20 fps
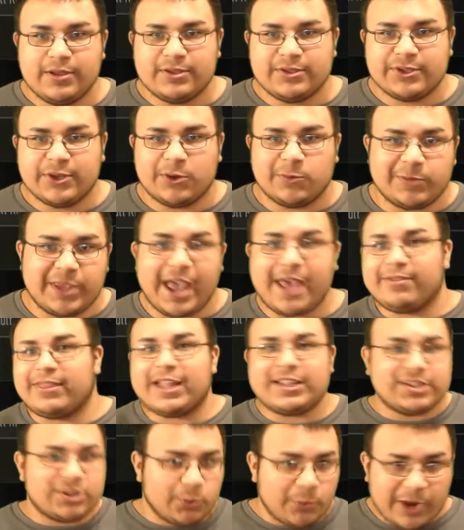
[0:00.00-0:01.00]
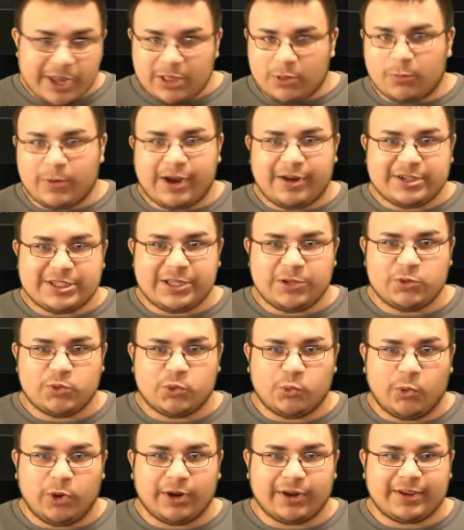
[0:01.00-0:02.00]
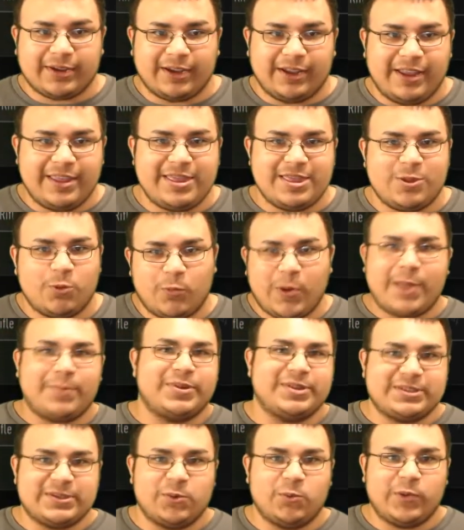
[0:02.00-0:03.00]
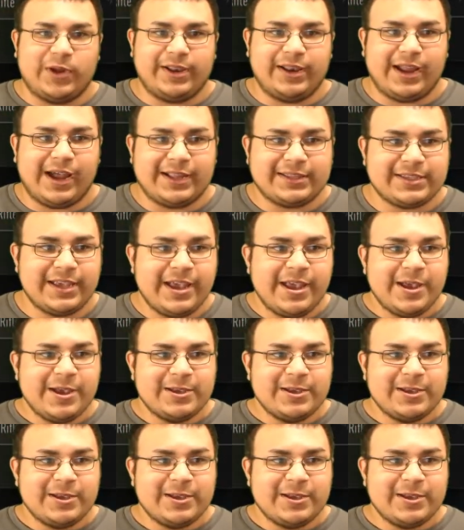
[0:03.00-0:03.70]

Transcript: So yeah, that's the way the rarities work and the weapons and whatnot.